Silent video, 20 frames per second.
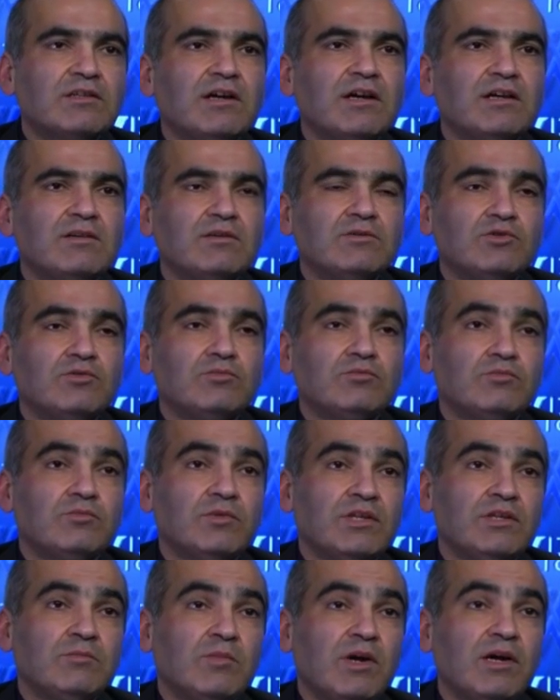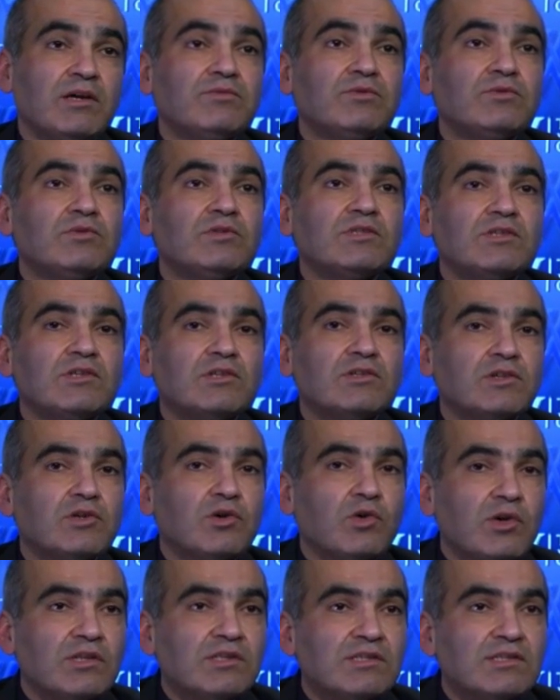and in my view, it's not a
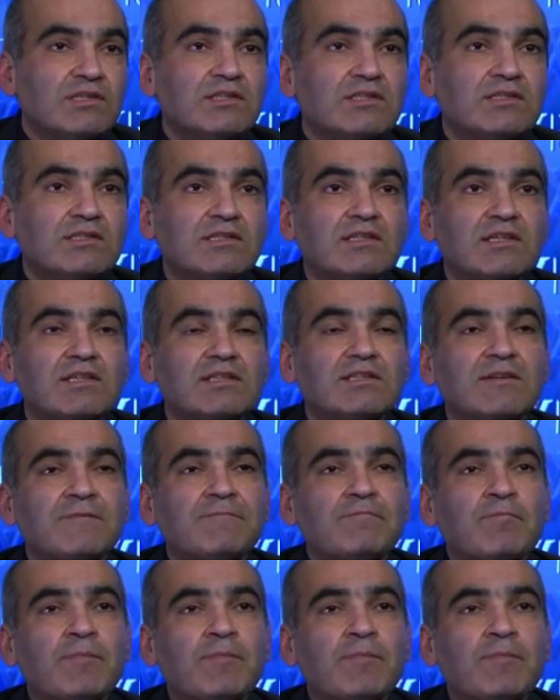coincidence that